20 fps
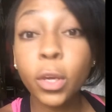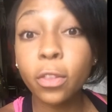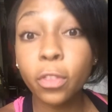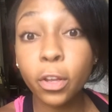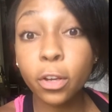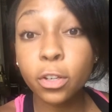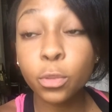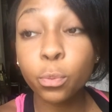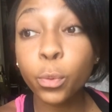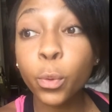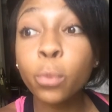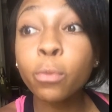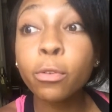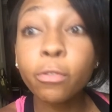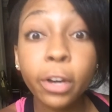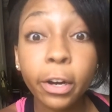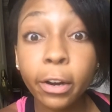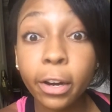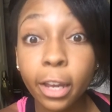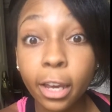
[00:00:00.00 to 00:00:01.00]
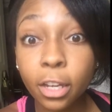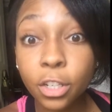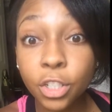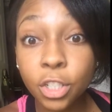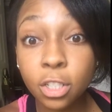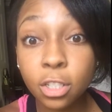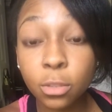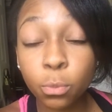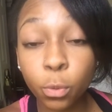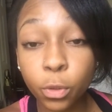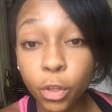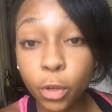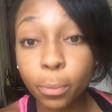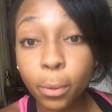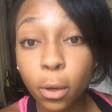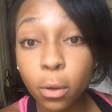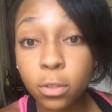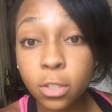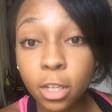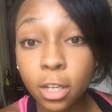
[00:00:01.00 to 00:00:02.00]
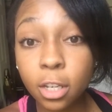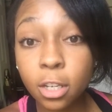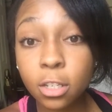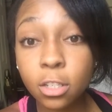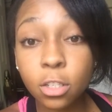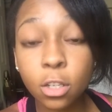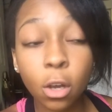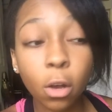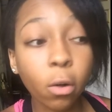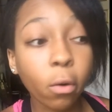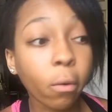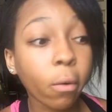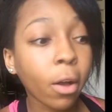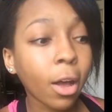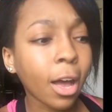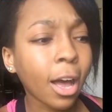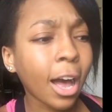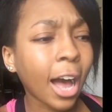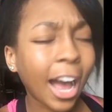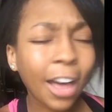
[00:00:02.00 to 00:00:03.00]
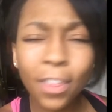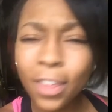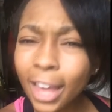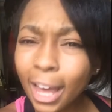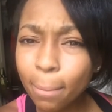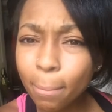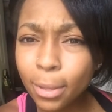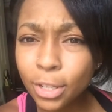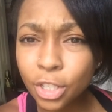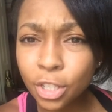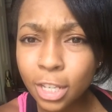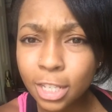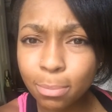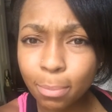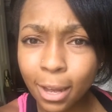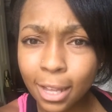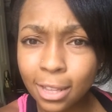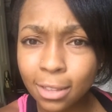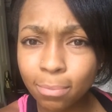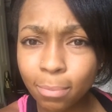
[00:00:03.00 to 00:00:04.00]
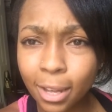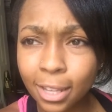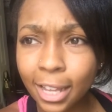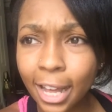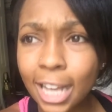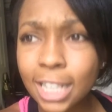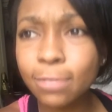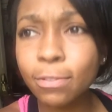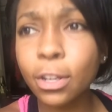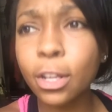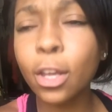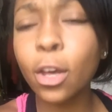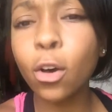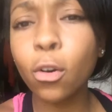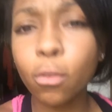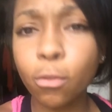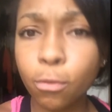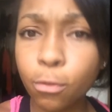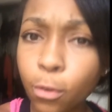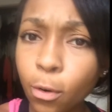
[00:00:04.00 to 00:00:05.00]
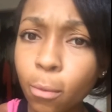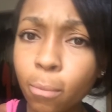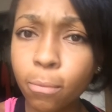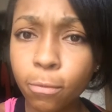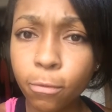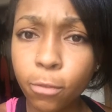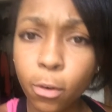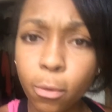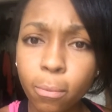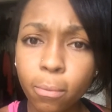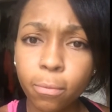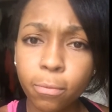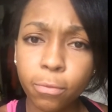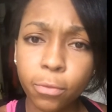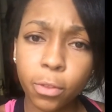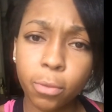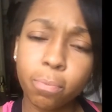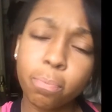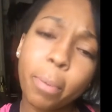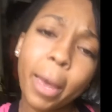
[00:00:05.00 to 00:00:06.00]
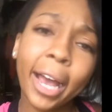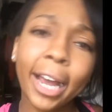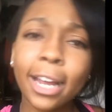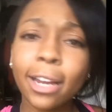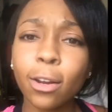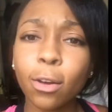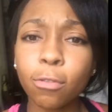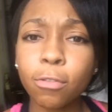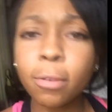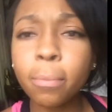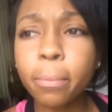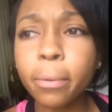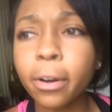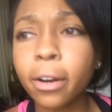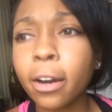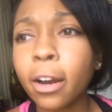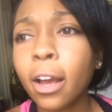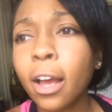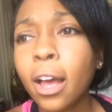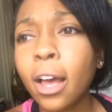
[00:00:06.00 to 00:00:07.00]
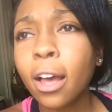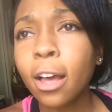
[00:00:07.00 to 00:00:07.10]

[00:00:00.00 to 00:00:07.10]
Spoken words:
there's room for variations with your posing. So I think I mentioned this in my last video from back in November.